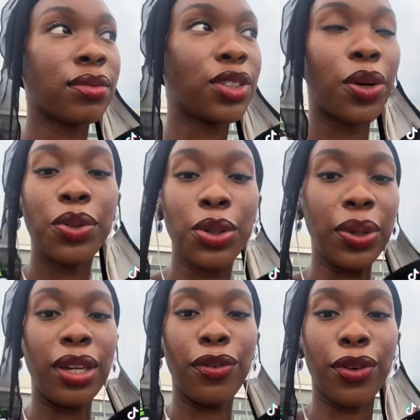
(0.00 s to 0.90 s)
Don't do
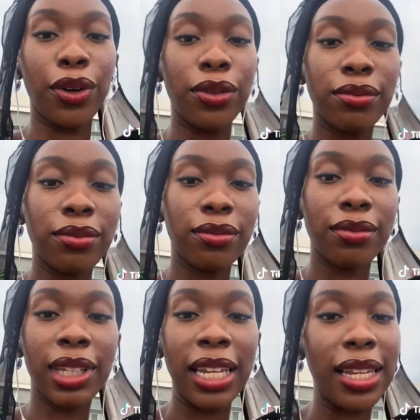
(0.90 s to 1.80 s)
evil,
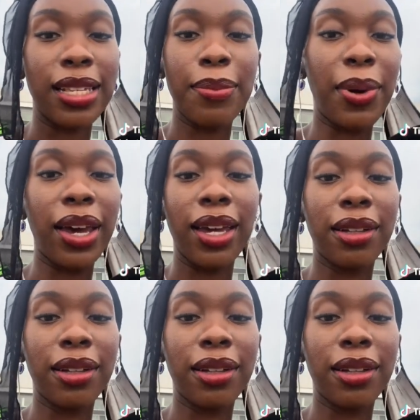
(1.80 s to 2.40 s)
it doesn't pay.